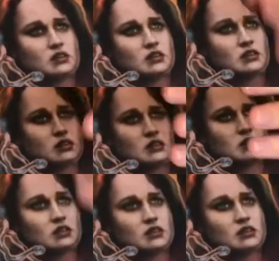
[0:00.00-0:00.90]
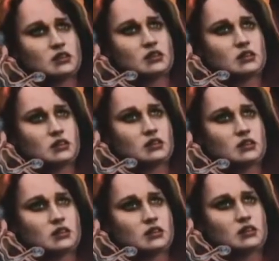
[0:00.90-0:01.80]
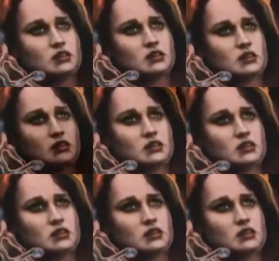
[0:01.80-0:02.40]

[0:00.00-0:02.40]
This person isn't speaking.